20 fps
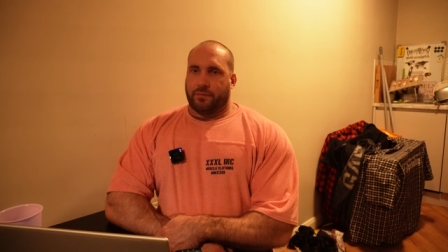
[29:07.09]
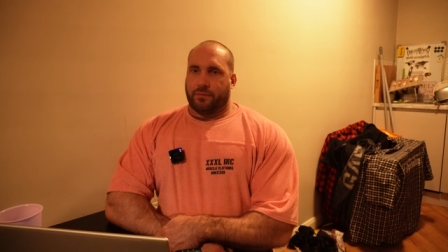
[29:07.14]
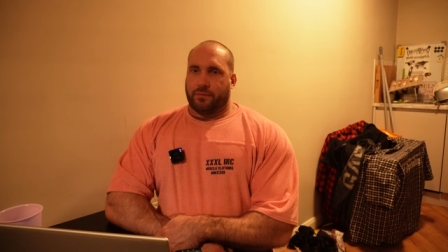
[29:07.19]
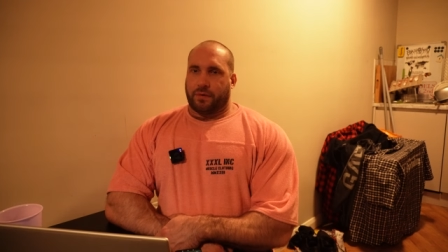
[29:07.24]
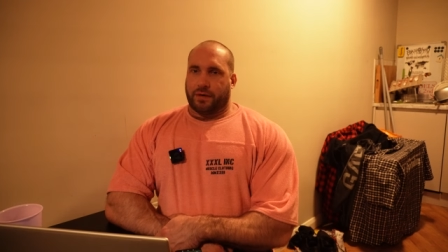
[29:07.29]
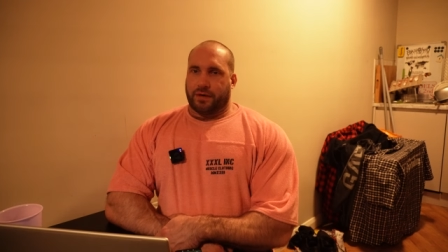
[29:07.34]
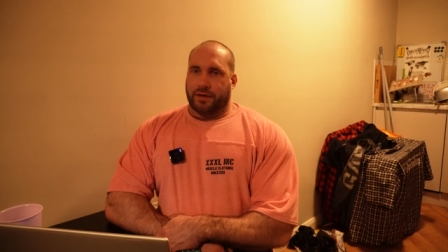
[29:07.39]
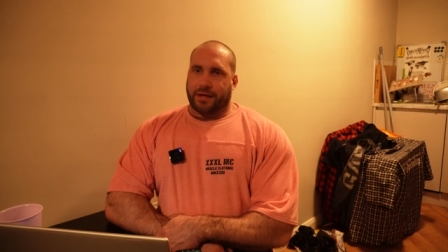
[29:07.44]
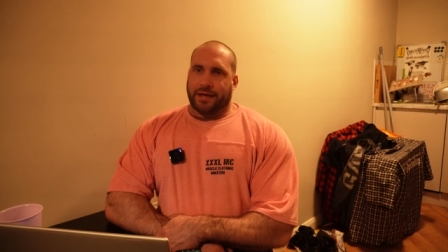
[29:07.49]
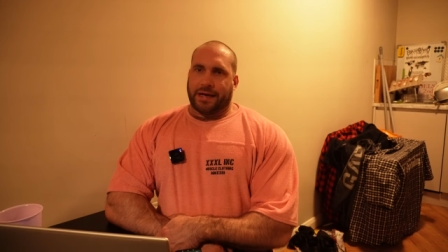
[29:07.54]

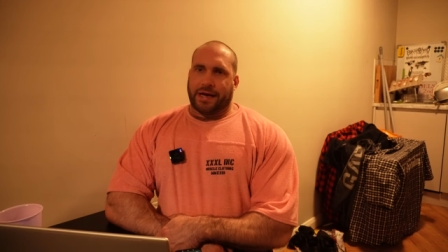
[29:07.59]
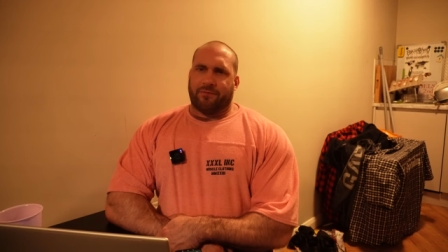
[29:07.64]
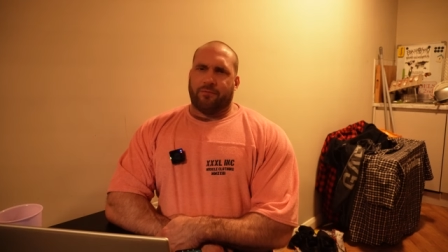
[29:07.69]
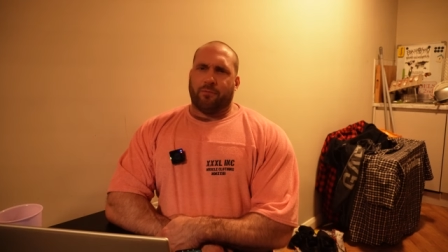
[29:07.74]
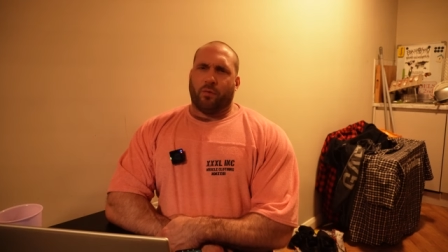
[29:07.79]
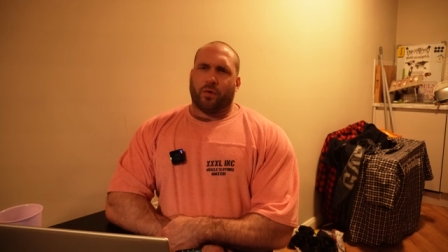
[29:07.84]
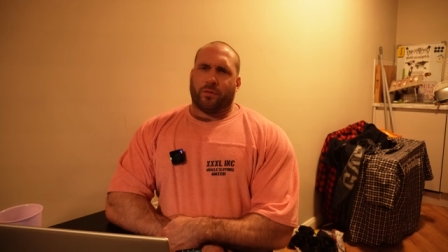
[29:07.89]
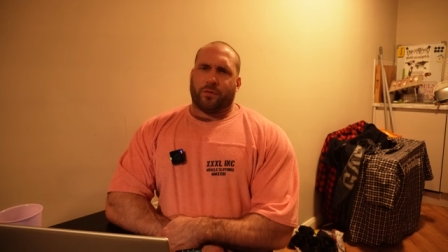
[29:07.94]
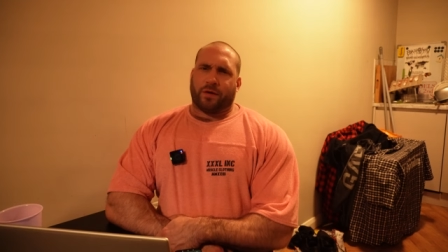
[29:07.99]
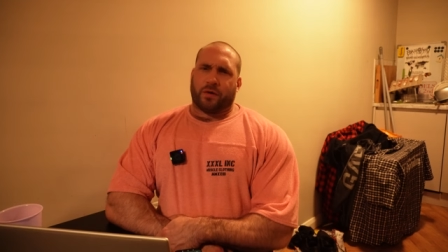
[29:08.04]
where you can have
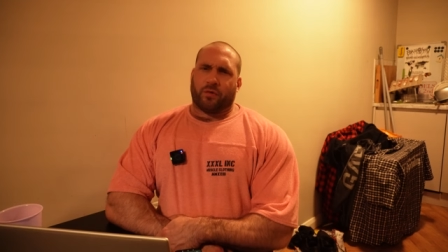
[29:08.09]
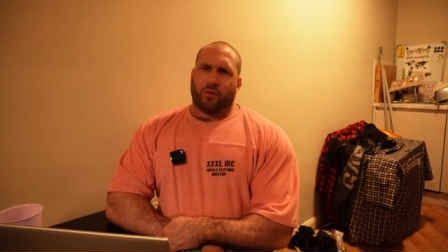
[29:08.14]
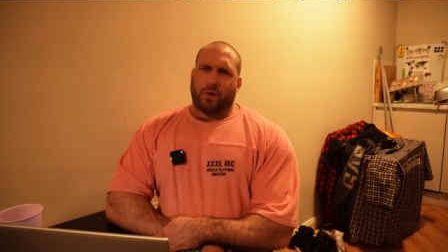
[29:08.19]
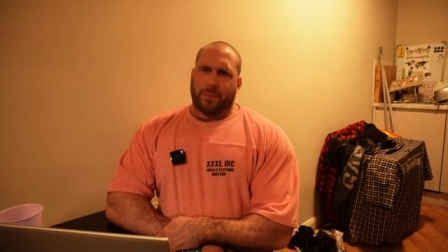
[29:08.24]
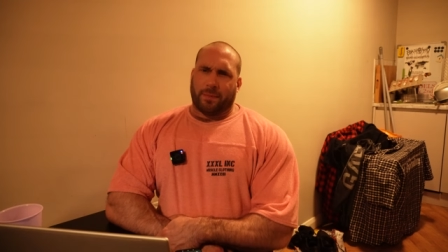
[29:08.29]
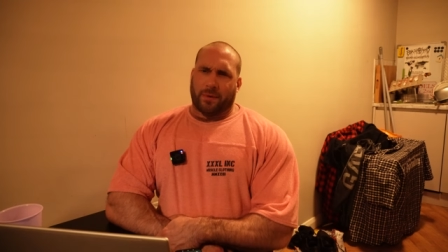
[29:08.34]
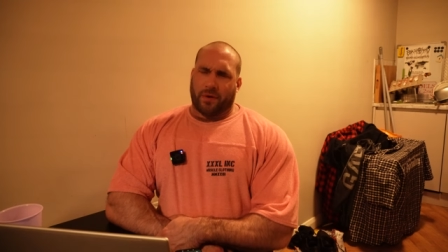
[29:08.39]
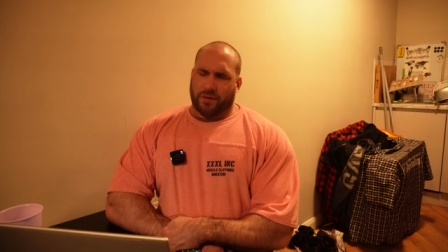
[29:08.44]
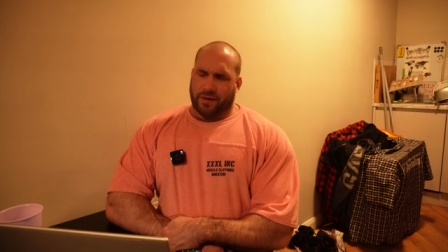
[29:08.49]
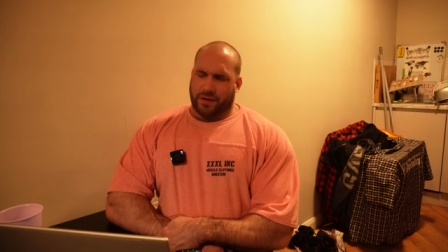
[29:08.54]
more of a
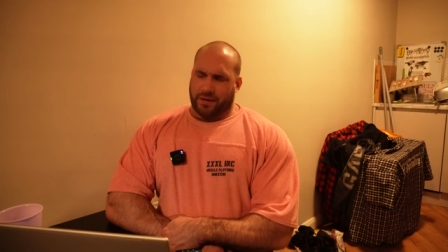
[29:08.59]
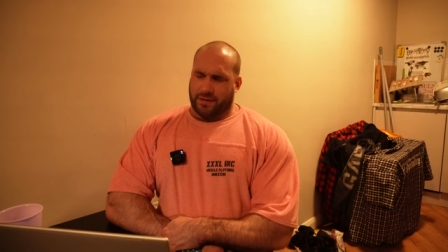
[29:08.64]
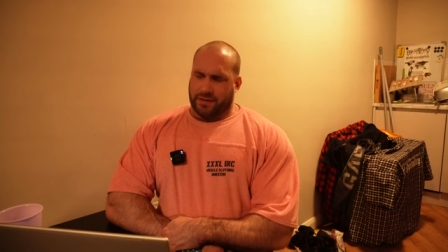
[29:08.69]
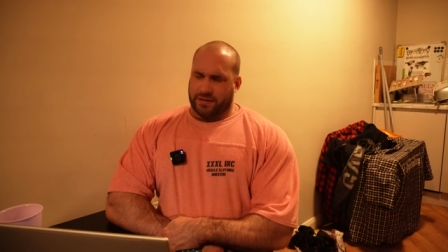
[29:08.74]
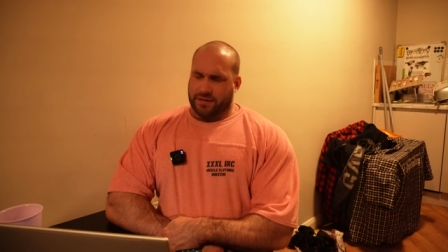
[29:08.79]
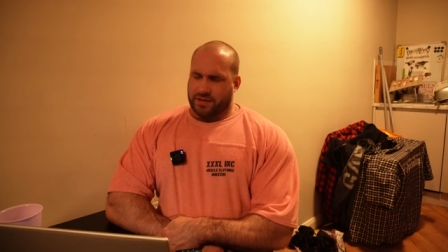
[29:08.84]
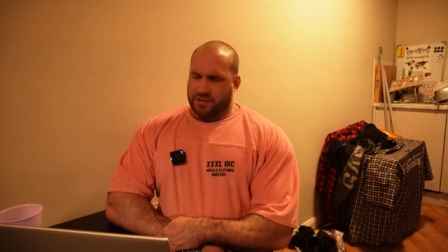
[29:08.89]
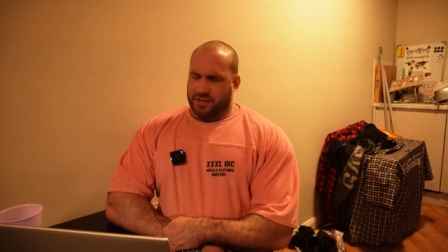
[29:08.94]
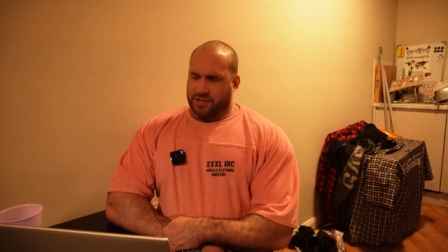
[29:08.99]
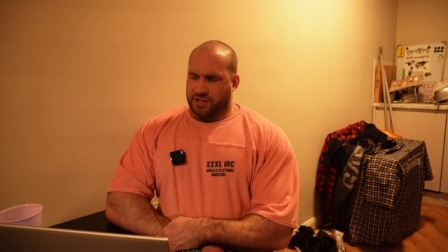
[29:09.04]
grip on it
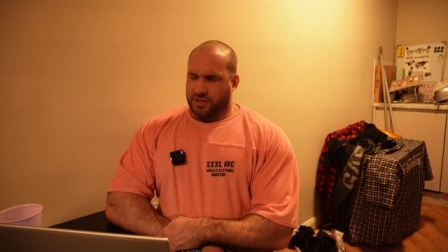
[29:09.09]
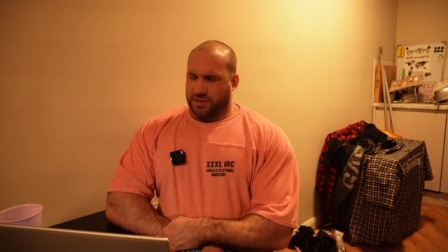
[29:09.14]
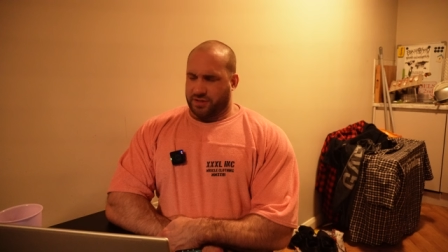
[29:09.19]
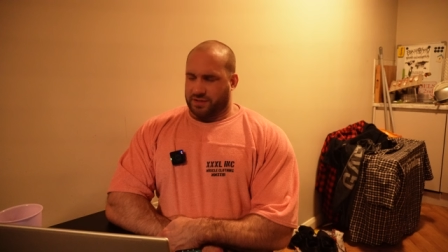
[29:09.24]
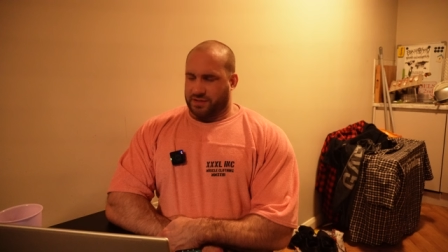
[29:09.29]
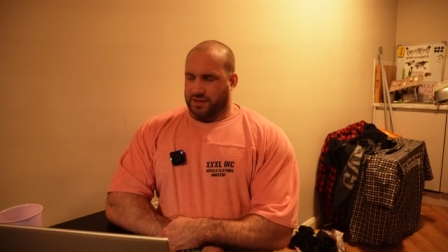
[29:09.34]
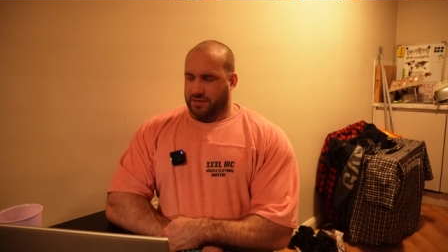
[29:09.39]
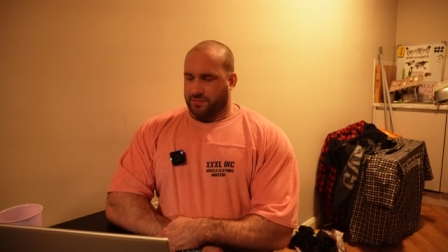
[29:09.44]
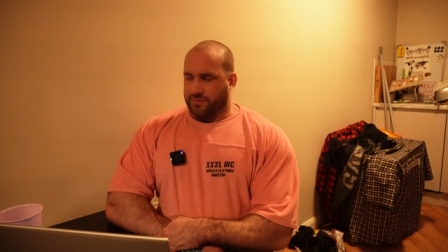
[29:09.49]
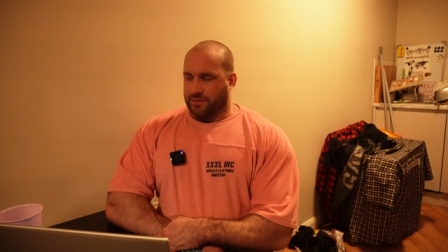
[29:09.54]
than just
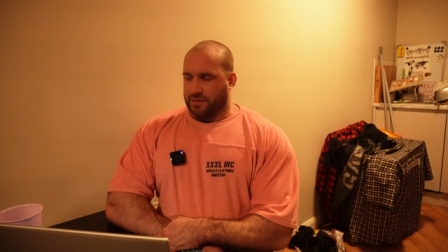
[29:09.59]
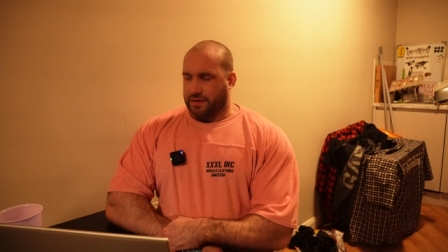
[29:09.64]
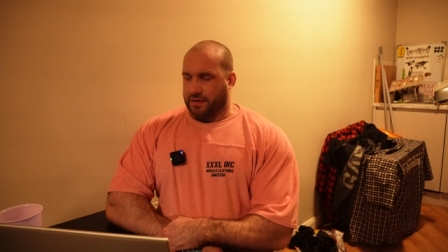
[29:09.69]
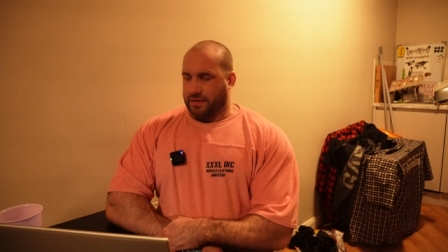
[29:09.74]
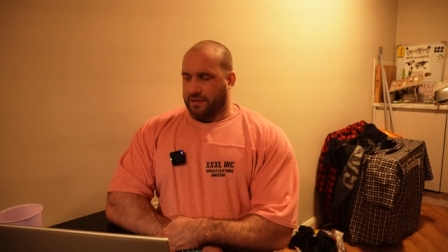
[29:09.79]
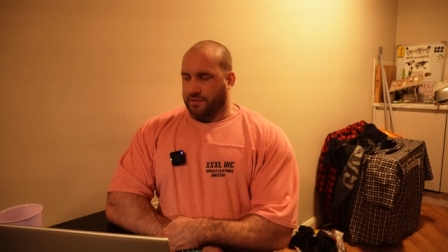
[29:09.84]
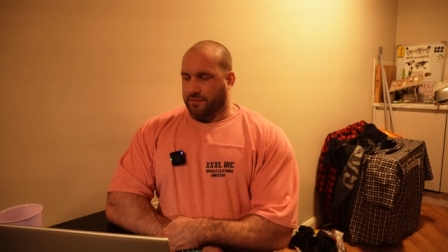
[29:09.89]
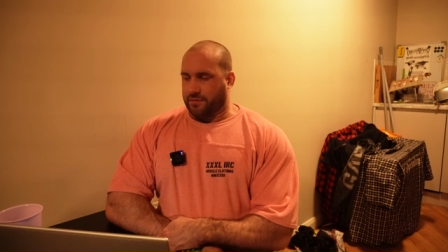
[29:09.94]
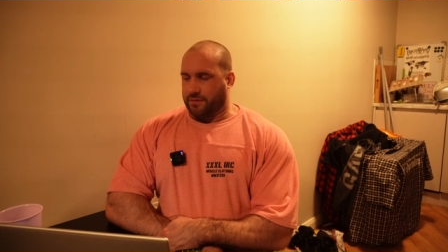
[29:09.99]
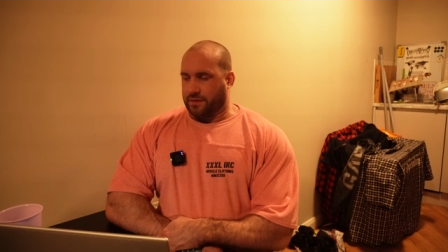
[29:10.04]
shooting for
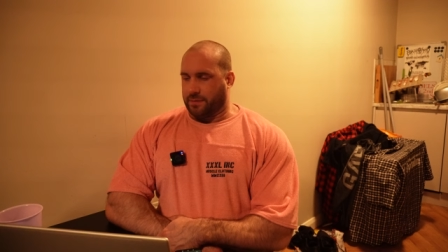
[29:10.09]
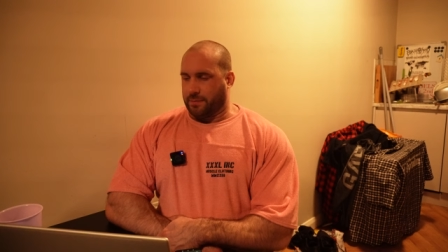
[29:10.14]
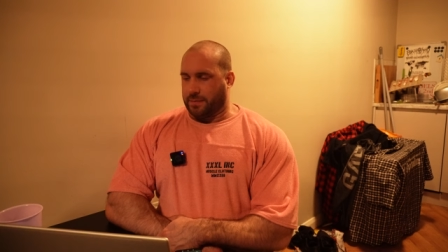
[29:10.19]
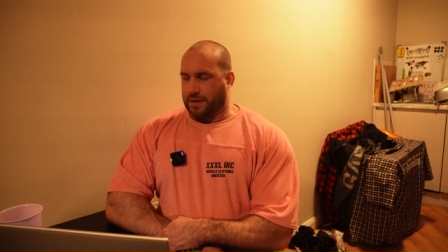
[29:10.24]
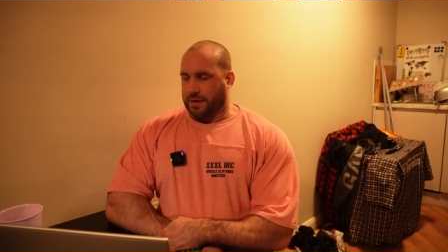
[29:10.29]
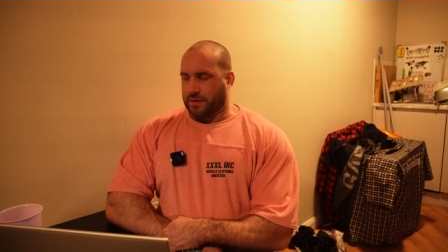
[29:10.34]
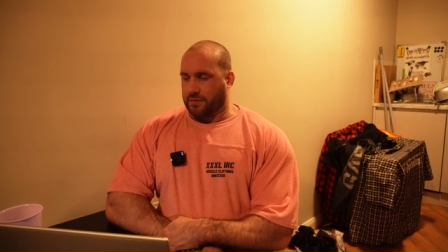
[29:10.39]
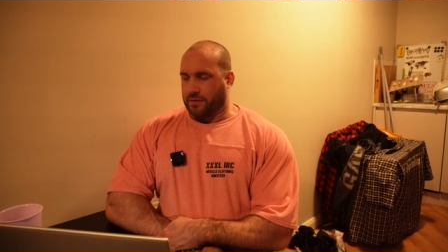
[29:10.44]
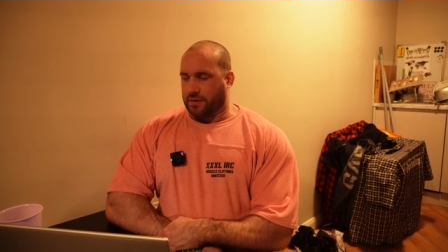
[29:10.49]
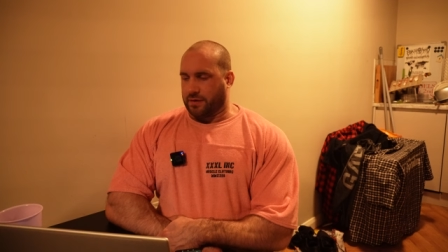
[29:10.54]
the for the
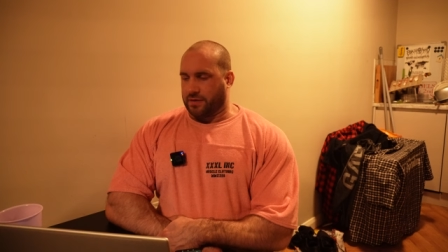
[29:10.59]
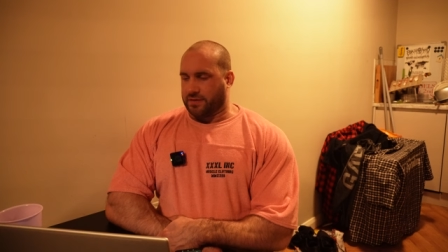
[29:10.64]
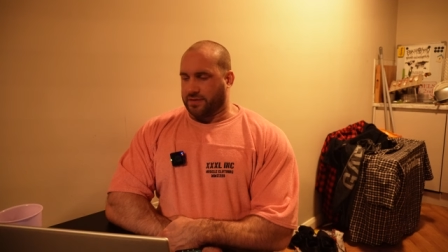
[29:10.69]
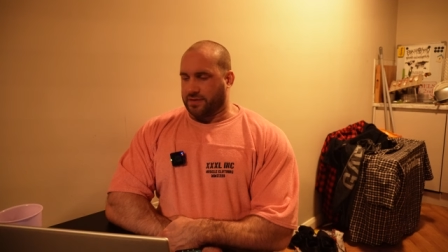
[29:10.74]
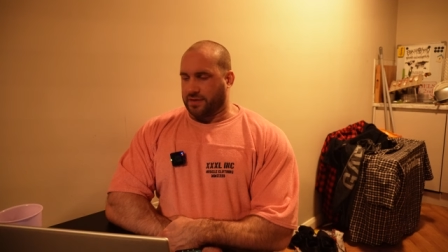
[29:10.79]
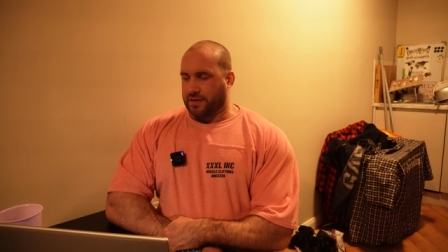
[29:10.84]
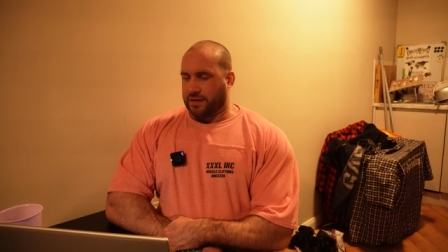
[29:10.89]
macros.